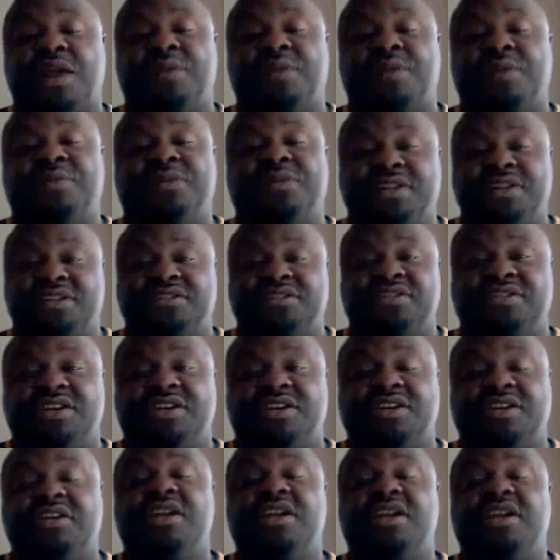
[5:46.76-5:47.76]
property this
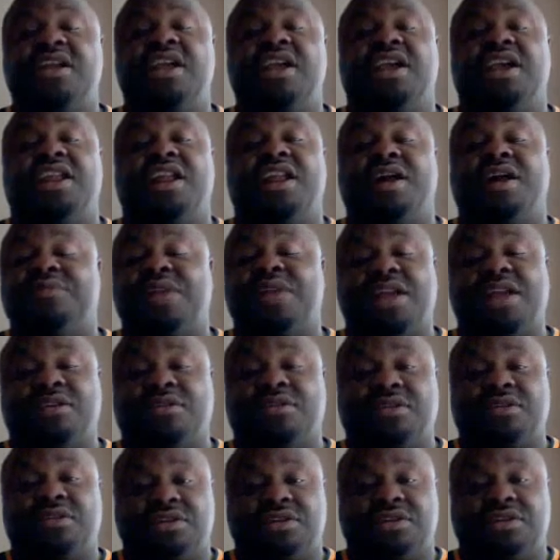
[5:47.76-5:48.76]
year, and I'm not
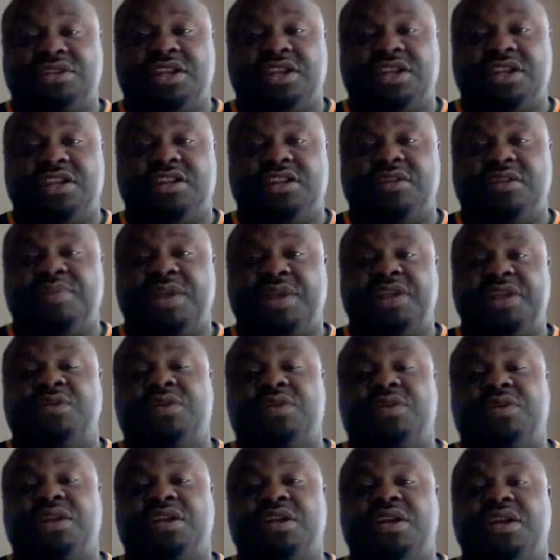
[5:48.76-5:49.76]
going to continue to pay
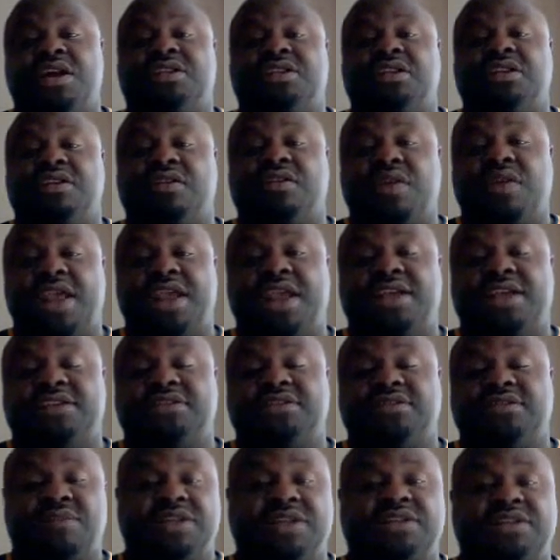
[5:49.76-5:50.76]
someone to cut the
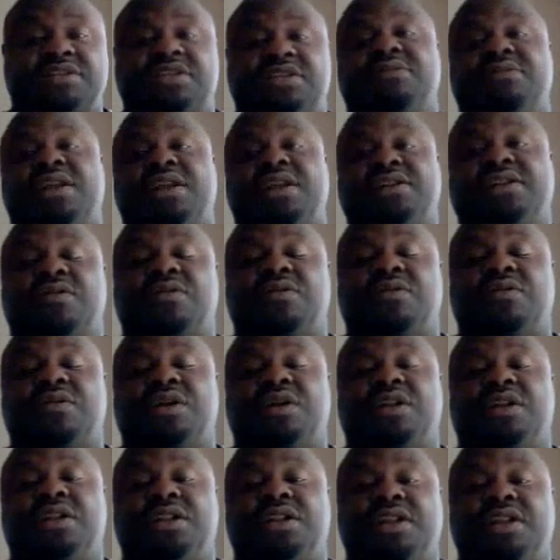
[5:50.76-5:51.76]
grass and make it seem like
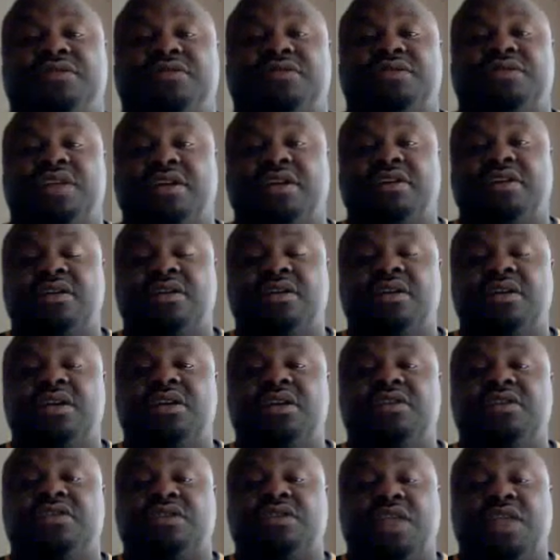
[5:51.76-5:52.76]
someone lives there.
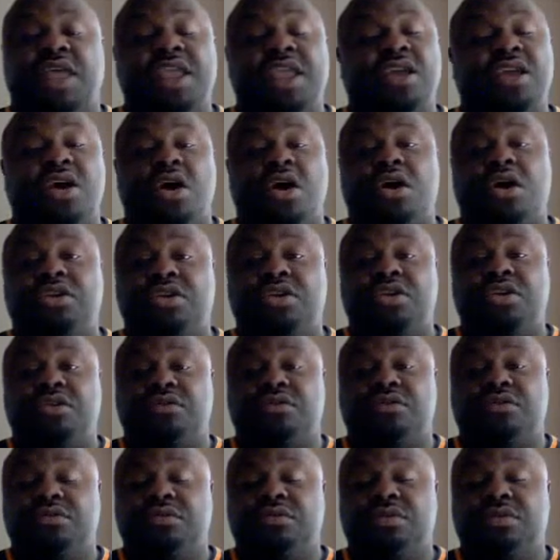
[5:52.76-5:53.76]
So they call
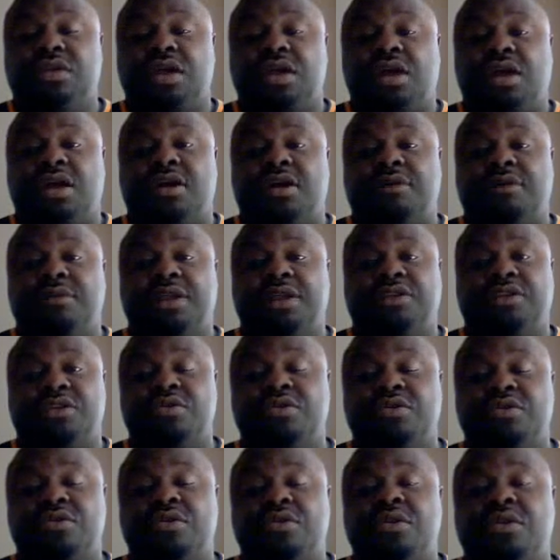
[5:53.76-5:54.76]
you, and
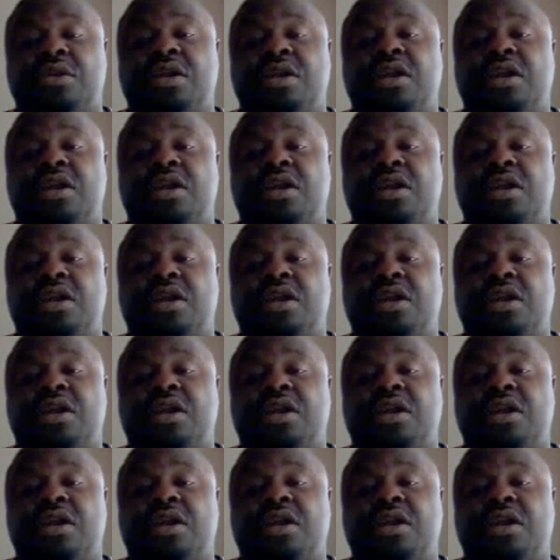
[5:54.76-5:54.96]
you